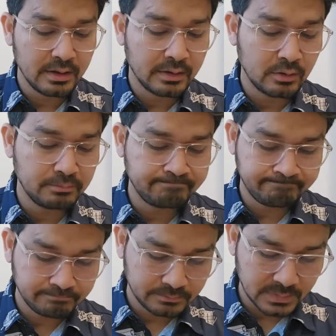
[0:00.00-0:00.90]
So
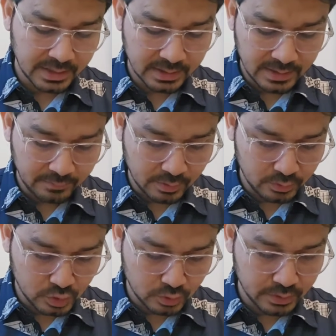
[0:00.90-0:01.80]
at the left I
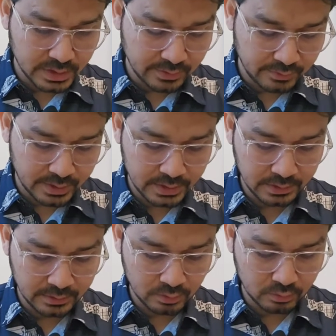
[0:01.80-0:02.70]
will show you each and every
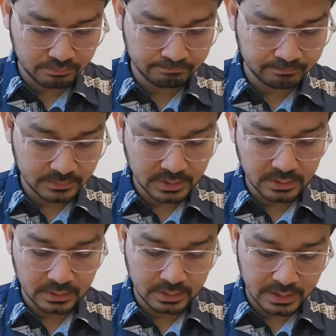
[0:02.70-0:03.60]
detail, so
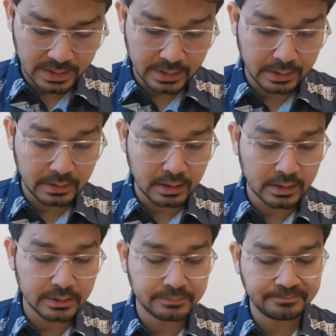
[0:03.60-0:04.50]
let's get
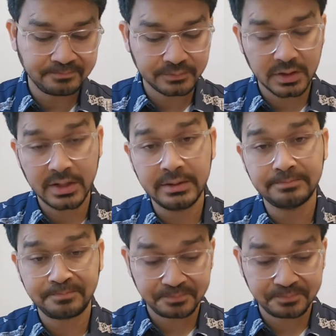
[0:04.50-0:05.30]
started, right?